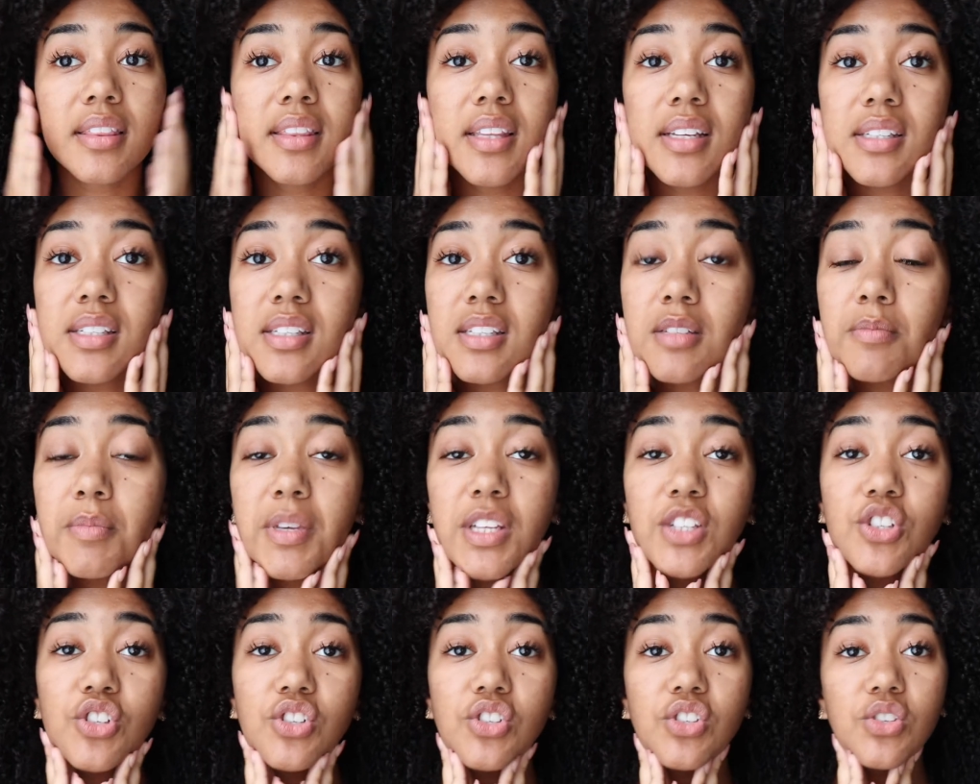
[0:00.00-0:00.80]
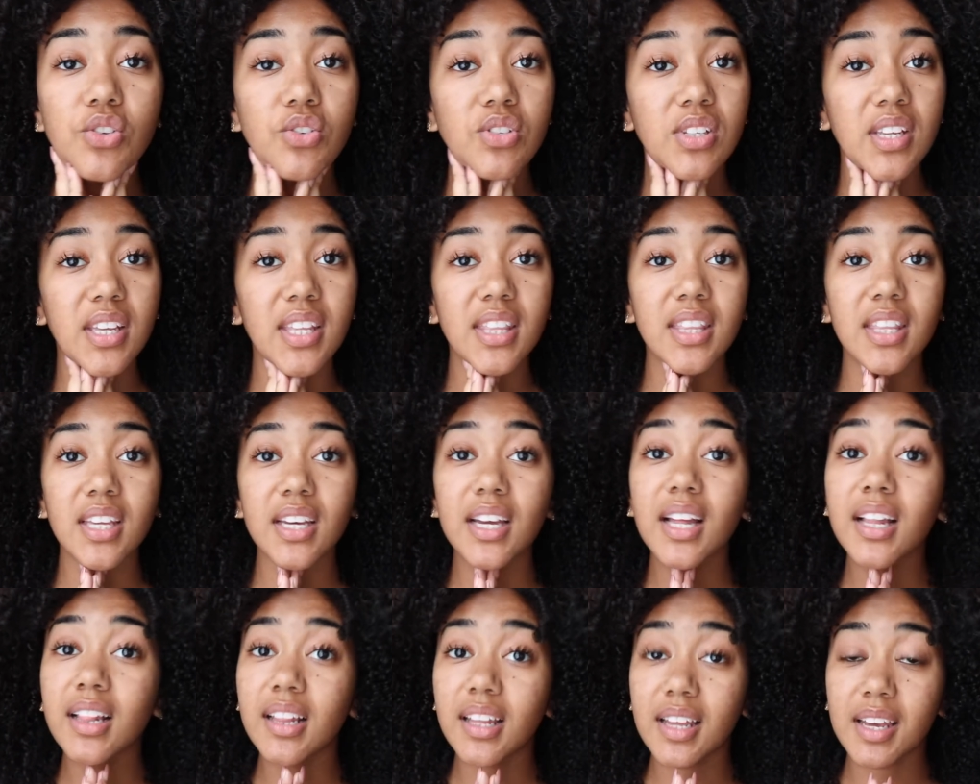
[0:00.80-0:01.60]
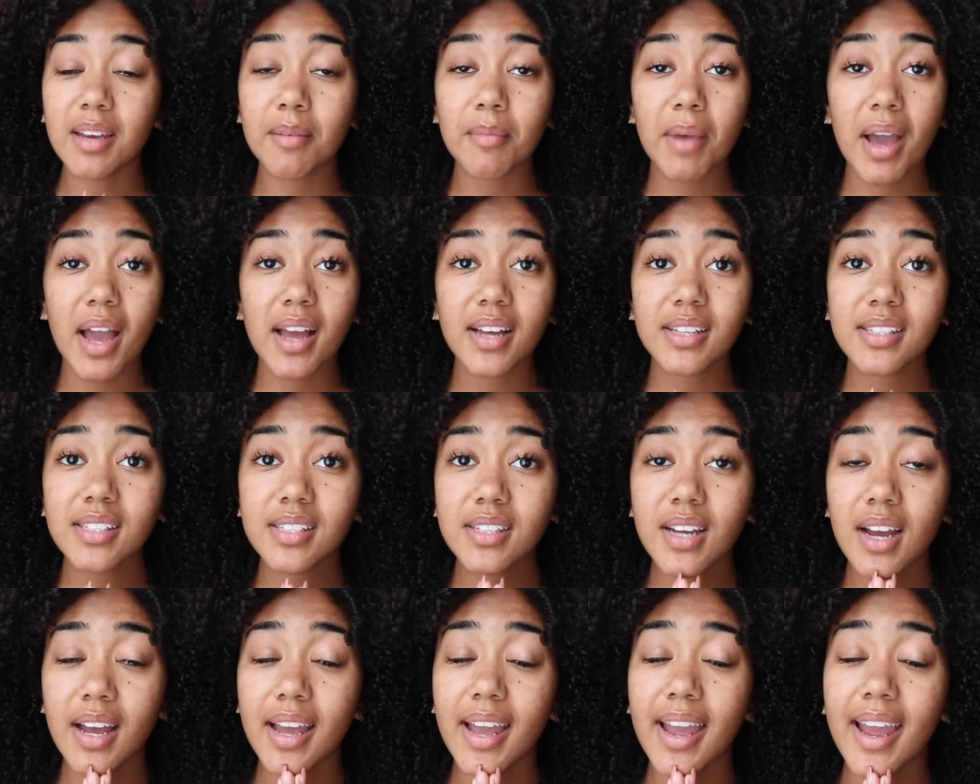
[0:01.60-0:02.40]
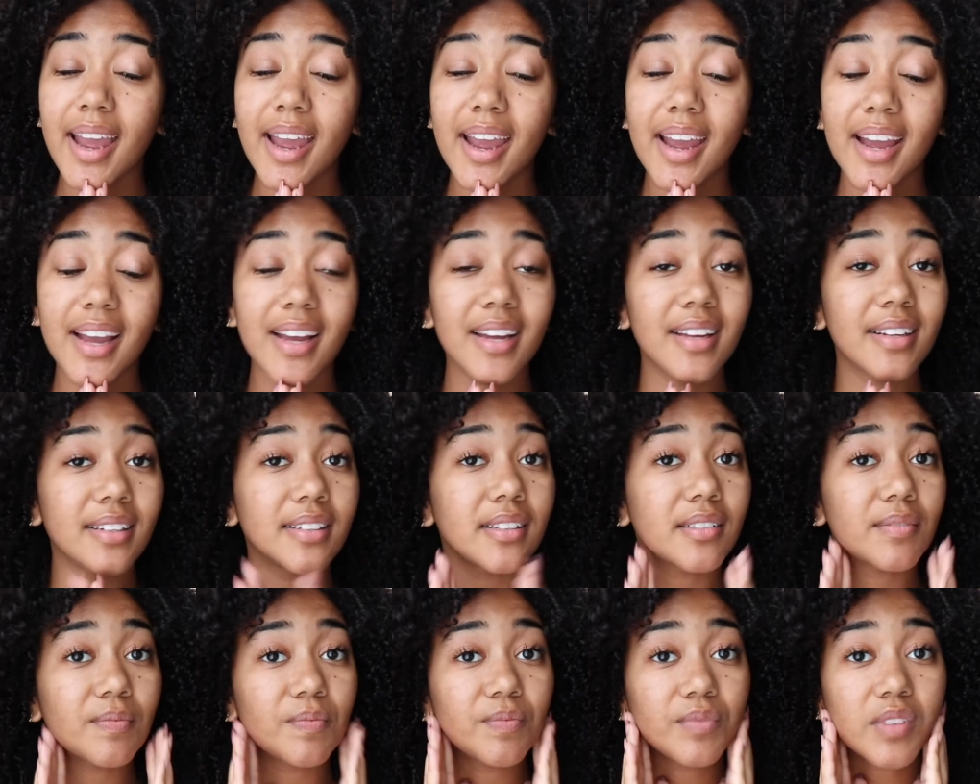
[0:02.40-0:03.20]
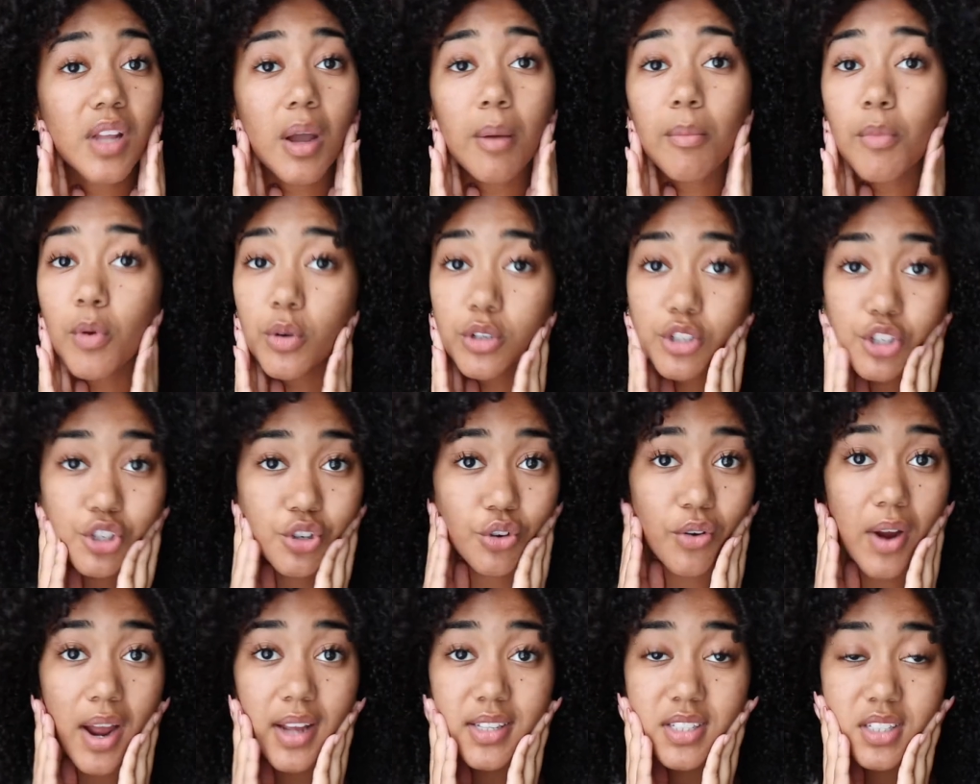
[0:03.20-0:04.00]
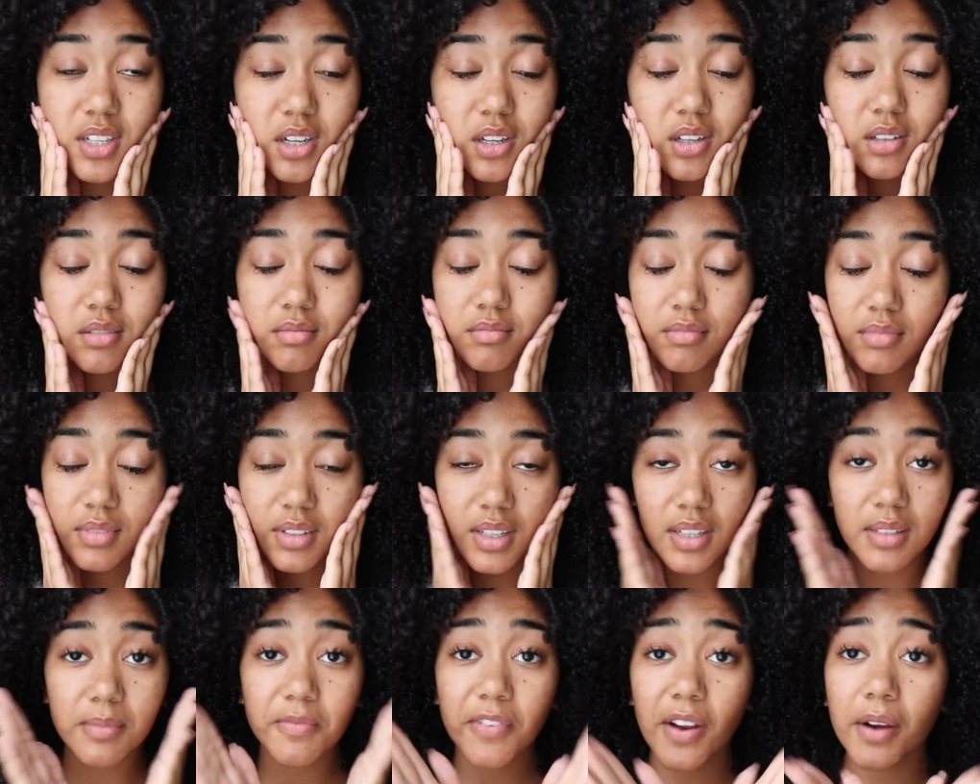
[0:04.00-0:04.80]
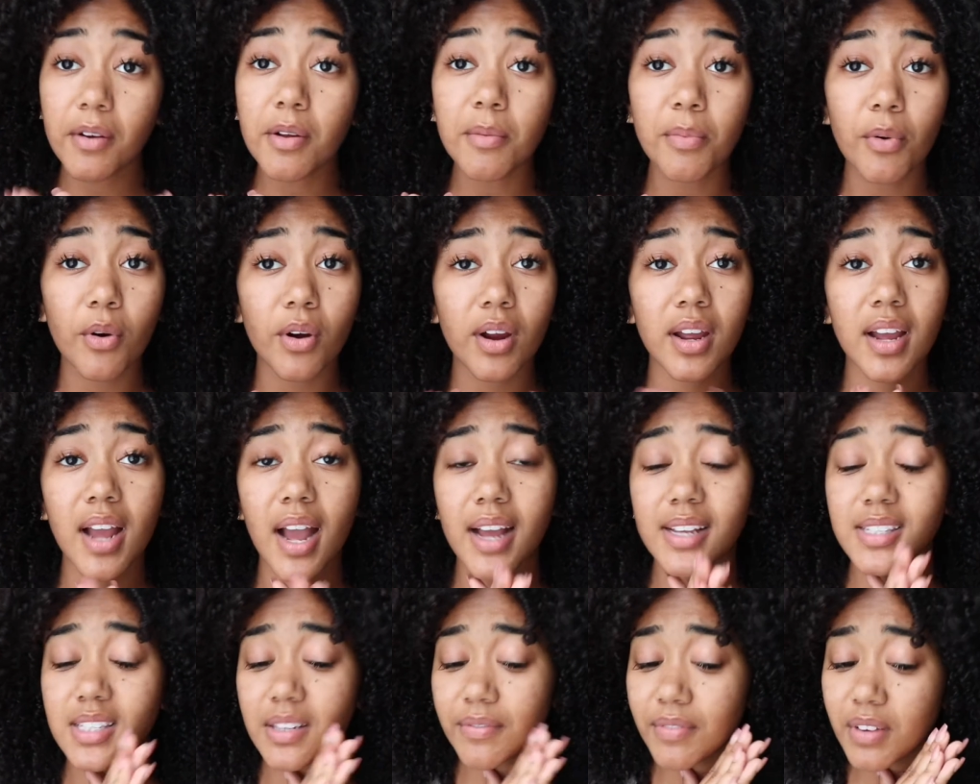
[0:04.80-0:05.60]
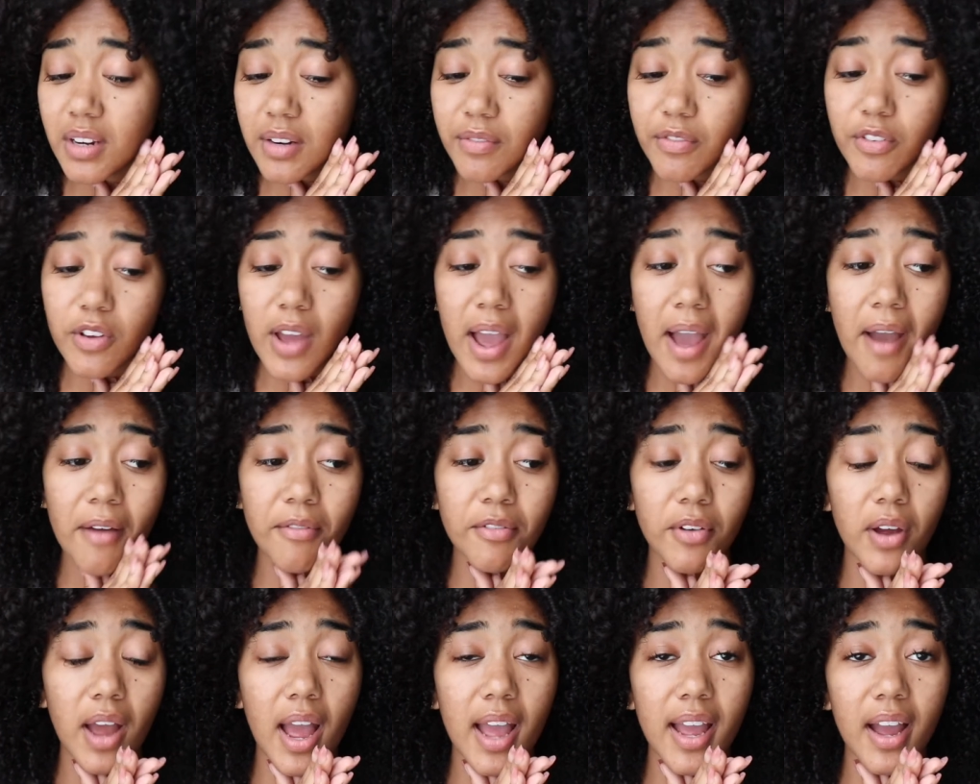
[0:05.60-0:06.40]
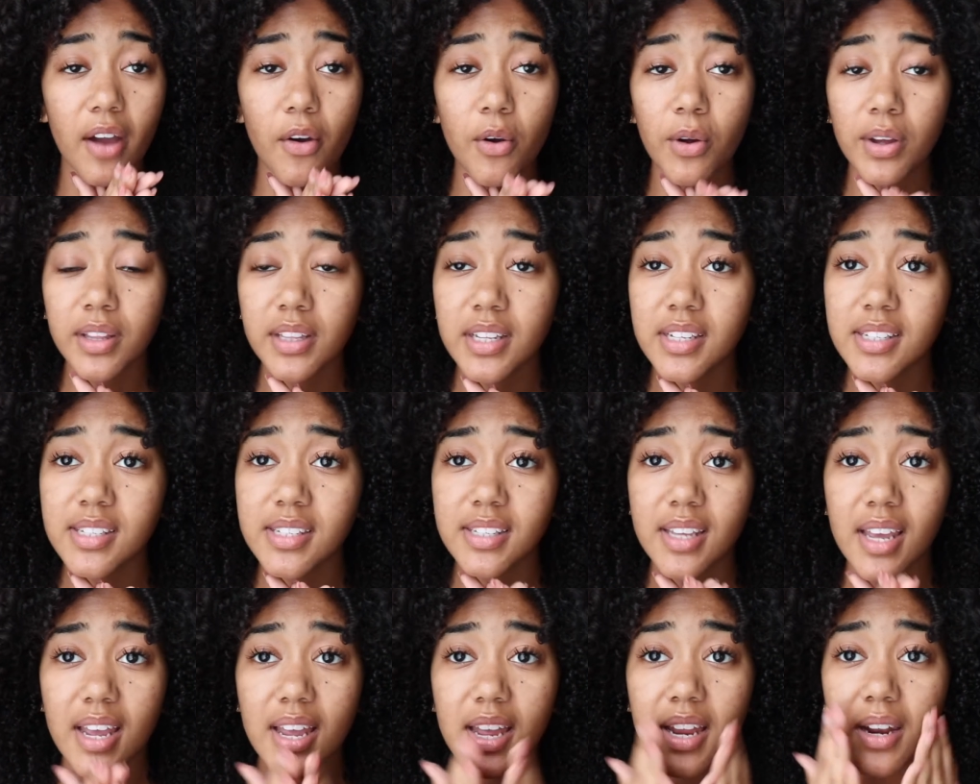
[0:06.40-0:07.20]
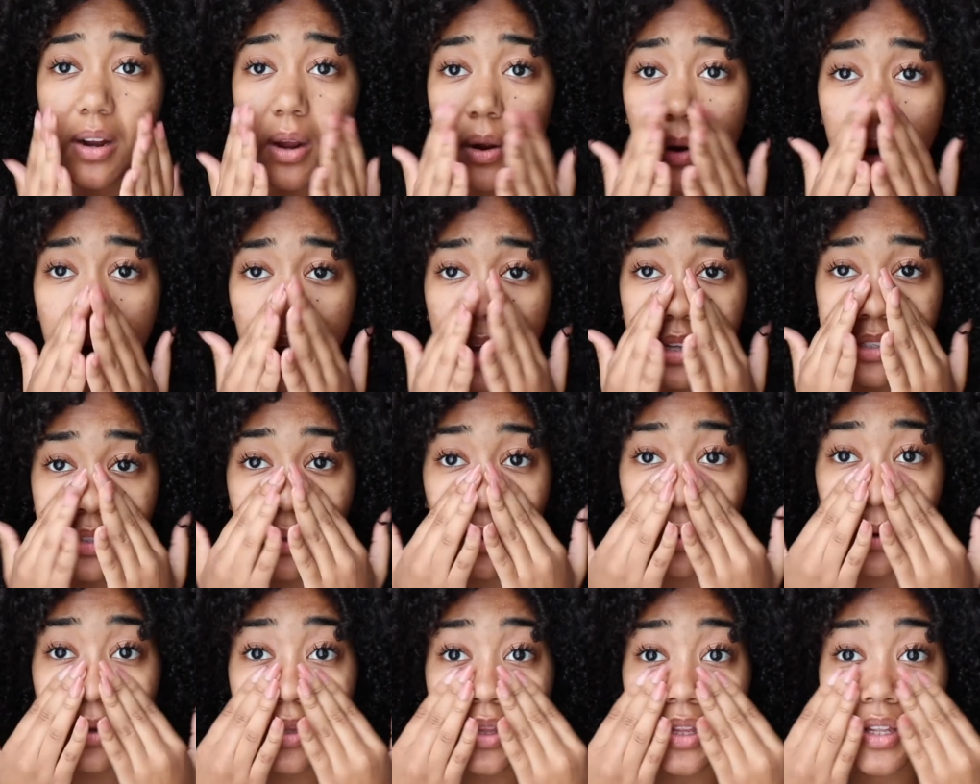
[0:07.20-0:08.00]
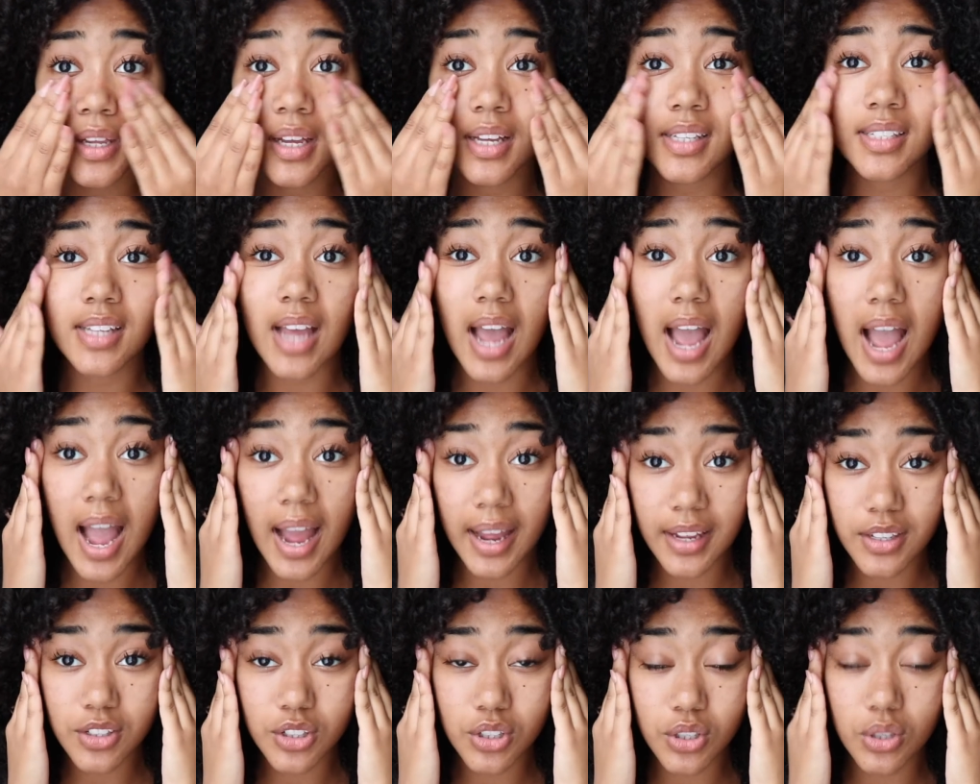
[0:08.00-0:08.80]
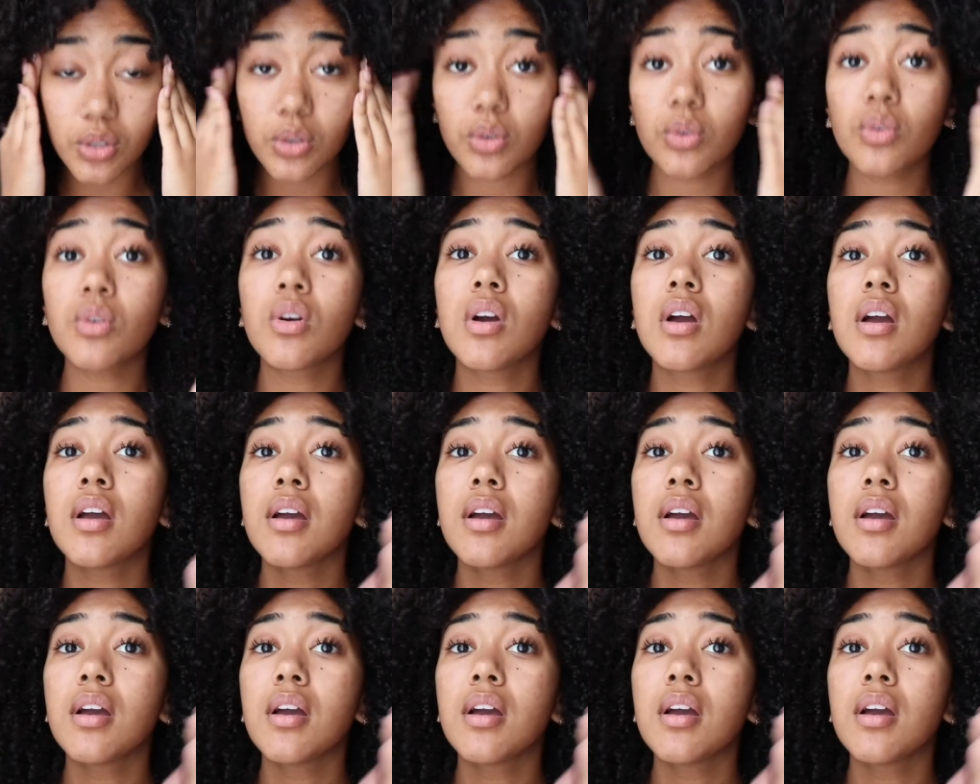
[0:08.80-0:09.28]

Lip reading: this is me just using the clay mask and a moisturizer. Very important, guys. Even if you have oily skin or as oily as I do,